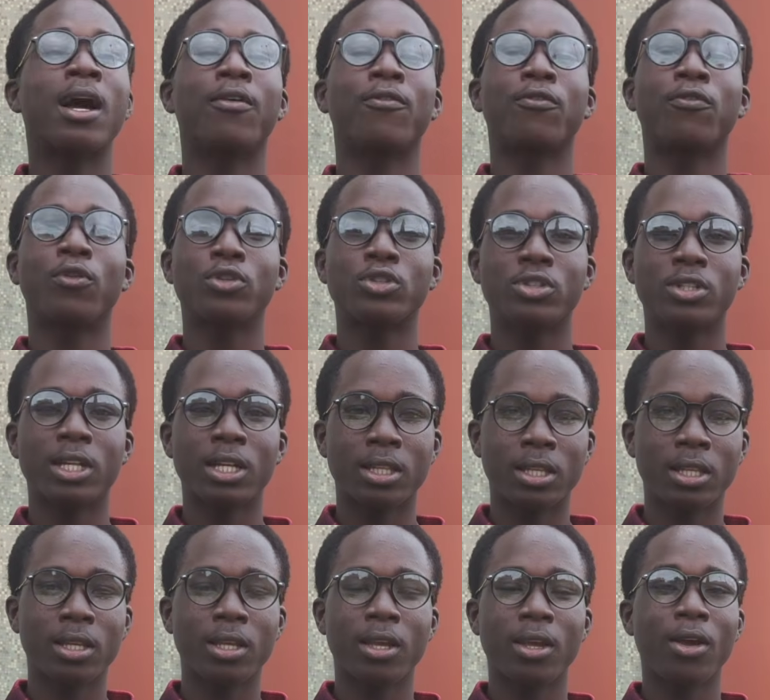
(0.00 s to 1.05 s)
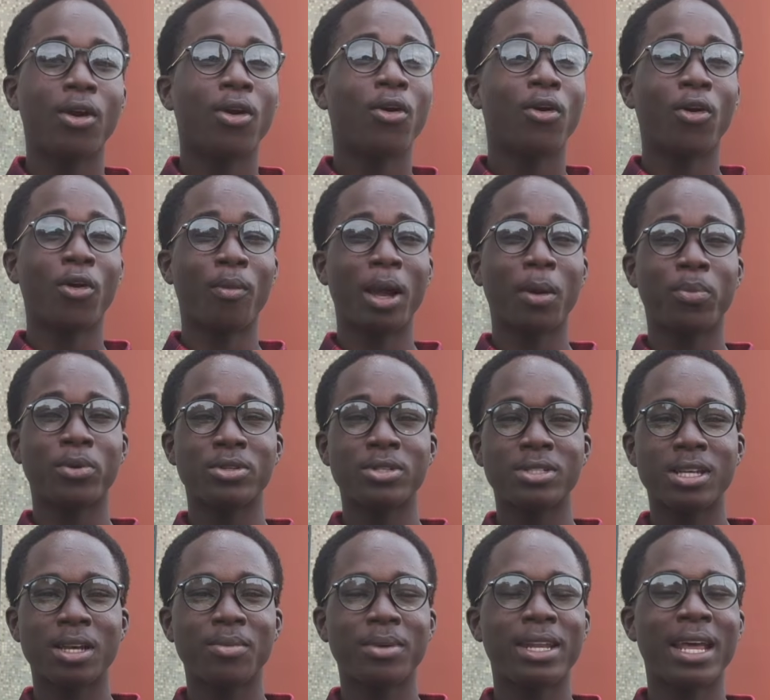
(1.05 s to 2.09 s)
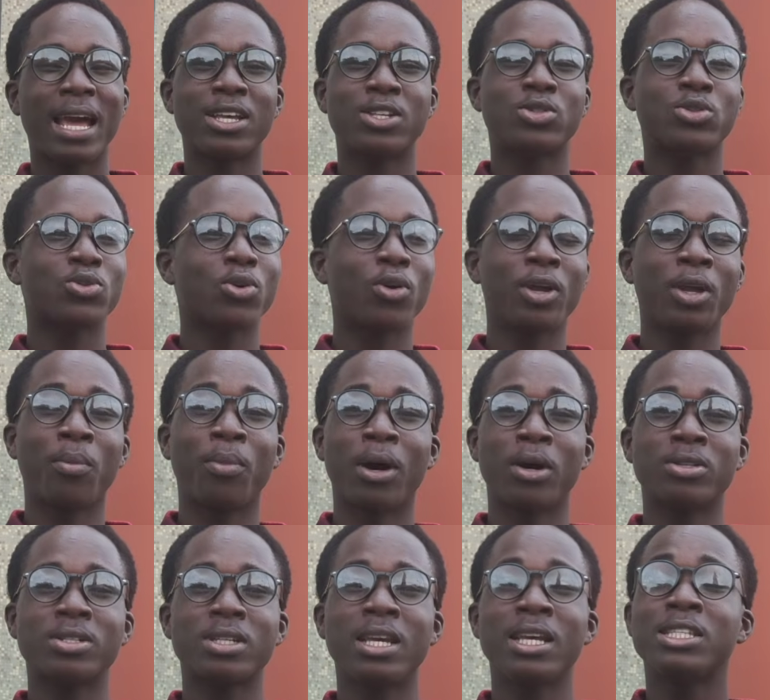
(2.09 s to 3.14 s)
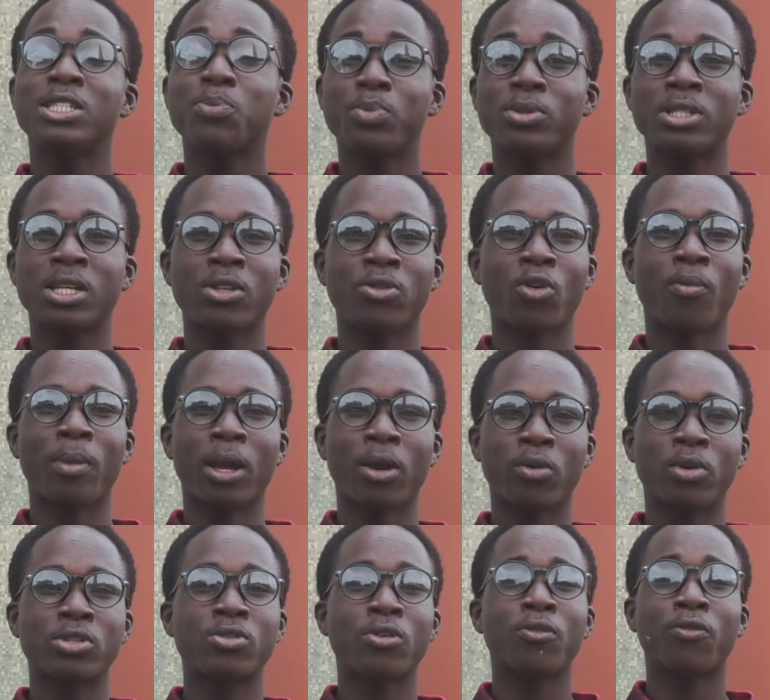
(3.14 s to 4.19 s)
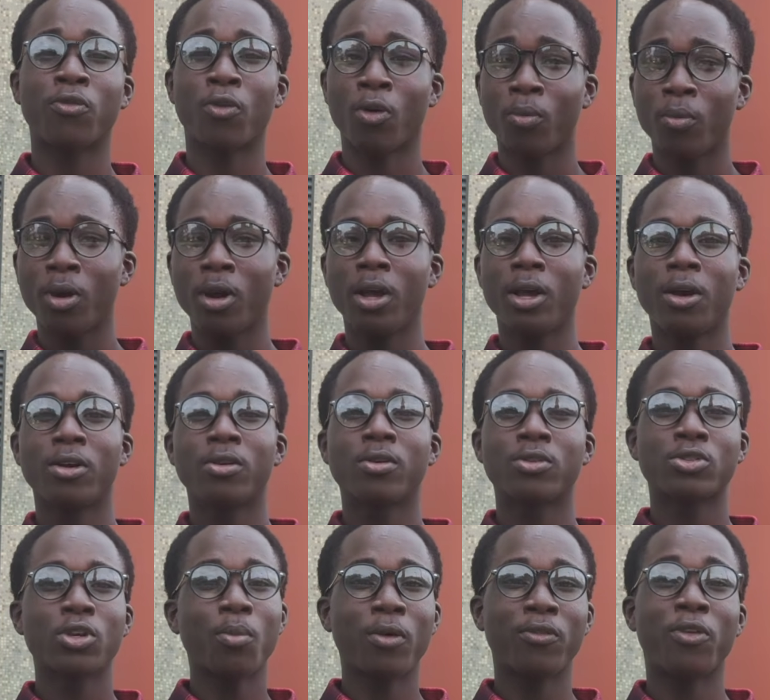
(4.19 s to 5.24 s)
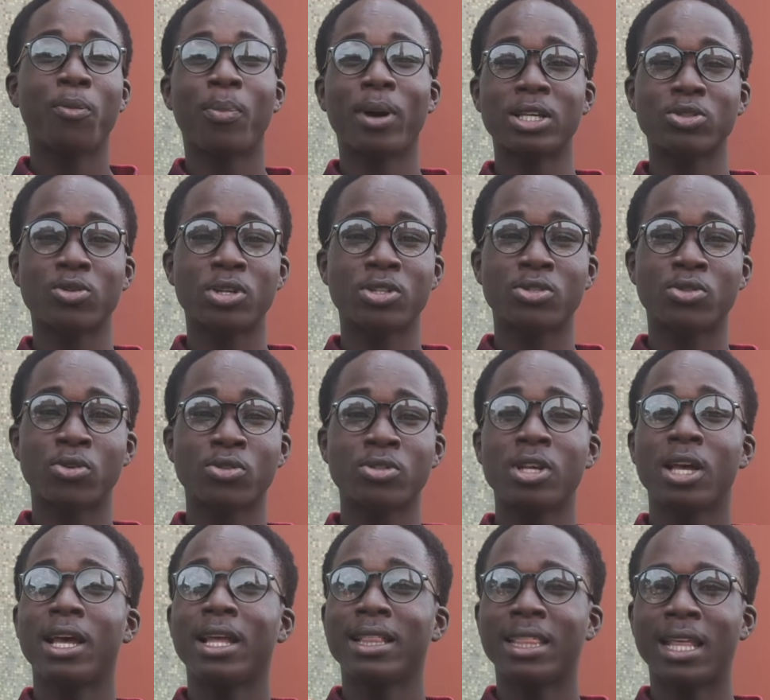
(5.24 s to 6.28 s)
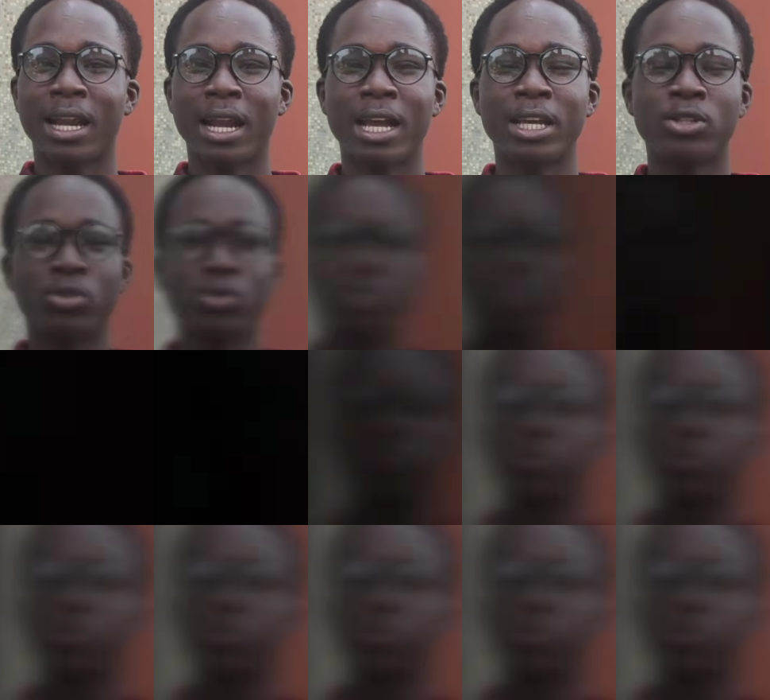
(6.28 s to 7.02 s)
Unfortunately, on my Post-UTME there, I saw about 80% of my question from some of the past questions that I used.